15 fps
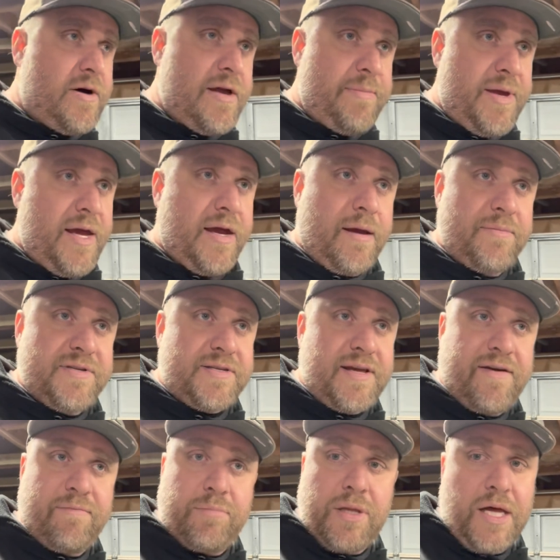I make, I'm just
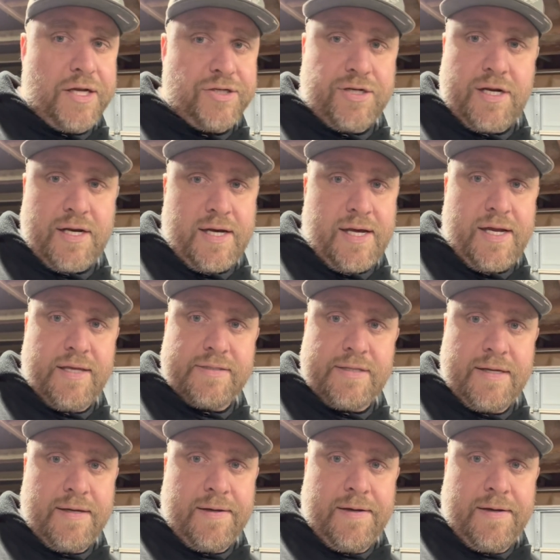gonna have bloodshot eyes.